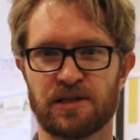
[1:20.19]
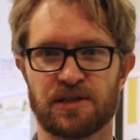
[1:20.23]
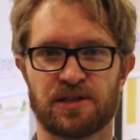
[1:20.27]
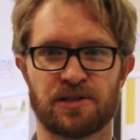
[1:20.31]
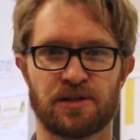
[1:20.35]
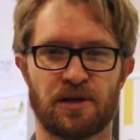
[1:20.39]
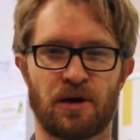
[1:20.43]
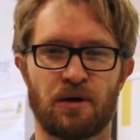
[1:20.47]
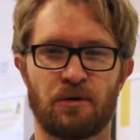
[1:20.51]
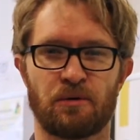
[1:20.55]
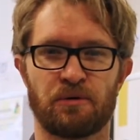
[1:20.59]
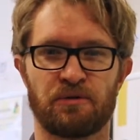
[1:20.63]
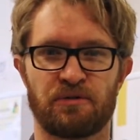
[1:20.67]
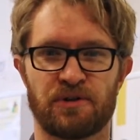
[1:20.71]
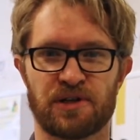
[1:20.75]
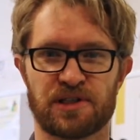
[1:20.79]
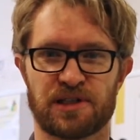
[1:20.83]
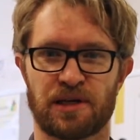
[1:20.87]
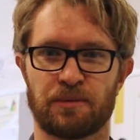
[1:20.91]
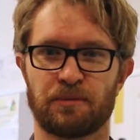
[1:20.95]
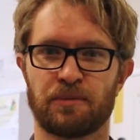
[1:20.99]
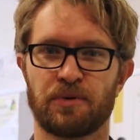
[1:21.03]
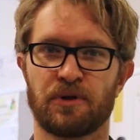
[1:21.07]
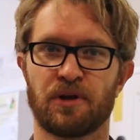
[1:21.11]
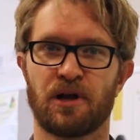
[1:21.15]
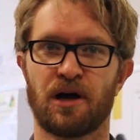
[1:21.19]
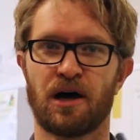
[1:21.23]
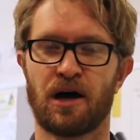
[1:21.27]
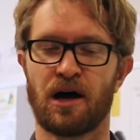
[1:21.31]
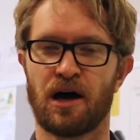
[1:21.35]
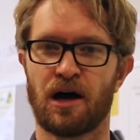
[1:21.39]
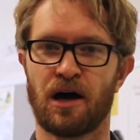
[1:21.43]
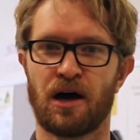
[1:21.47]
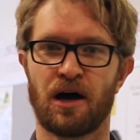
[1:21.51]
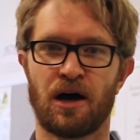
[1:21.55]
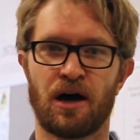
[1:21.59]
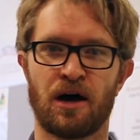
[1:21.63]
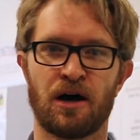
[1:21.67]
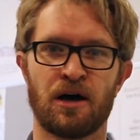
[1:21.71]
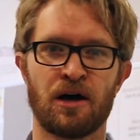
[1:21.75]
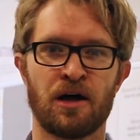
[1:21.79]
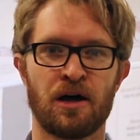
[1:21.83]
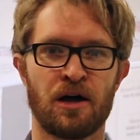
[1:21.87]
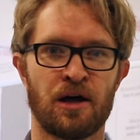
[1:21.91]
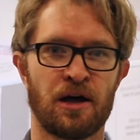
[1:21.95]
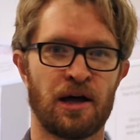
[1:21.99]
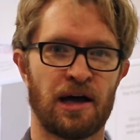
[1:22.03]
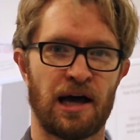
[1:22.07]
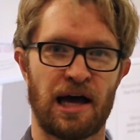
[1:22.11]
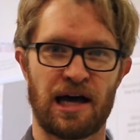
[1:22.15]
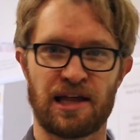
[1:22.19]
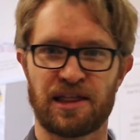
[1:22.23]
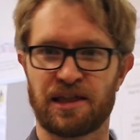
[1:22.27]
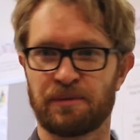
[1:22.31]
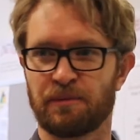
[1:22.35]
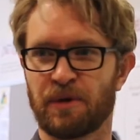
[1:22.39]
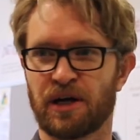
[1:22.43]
So, for example, are ethnic